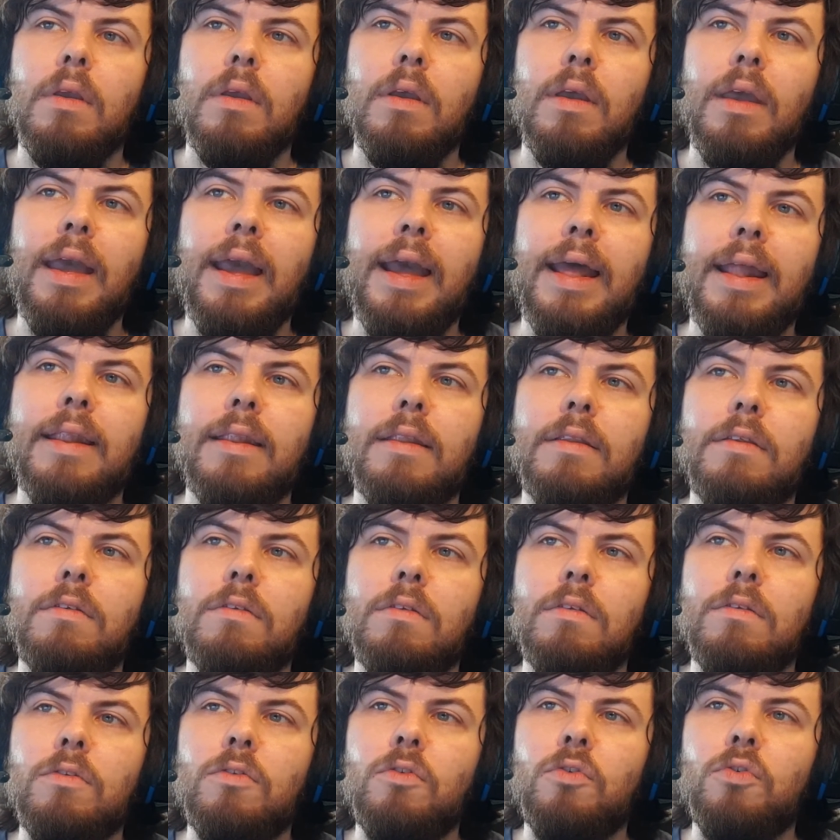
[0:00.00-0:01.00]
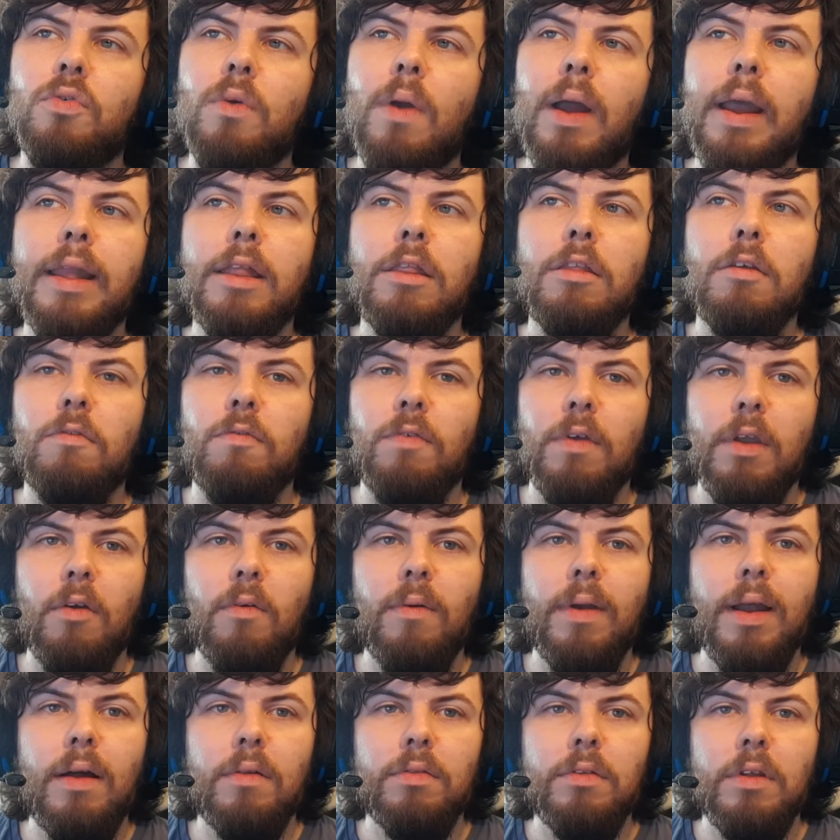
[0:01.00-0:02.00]
and trying to
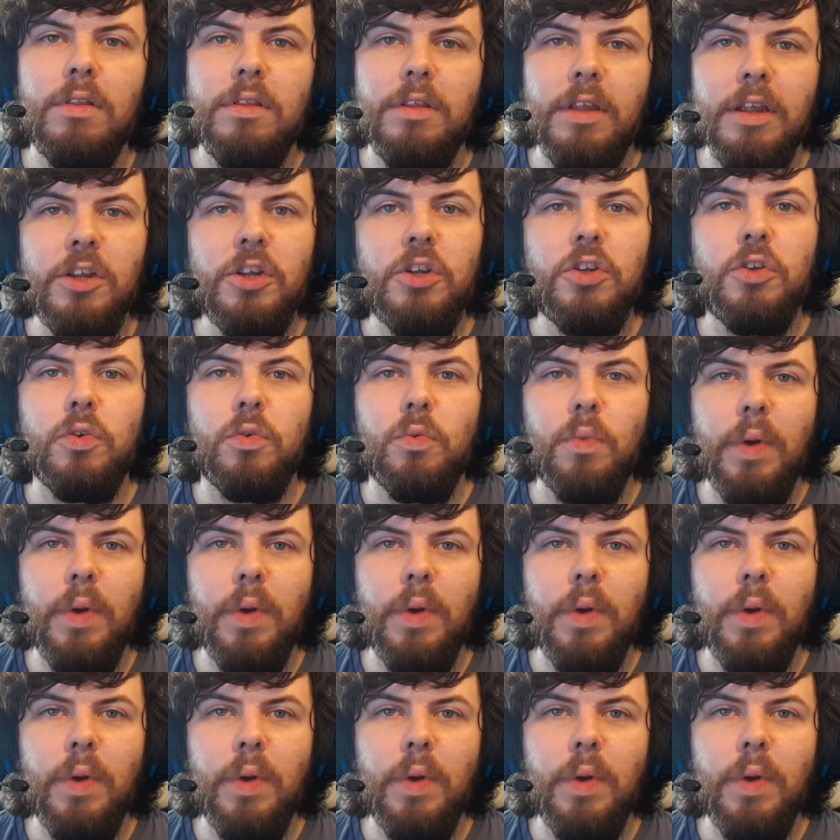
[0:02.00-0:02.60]
figure out the digital